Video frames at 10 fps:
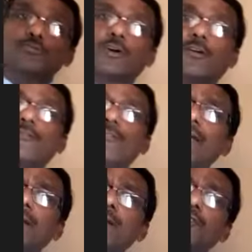of
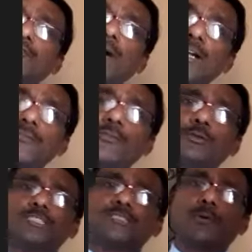various
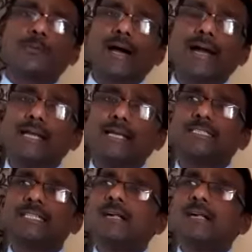smartphones, mobiles,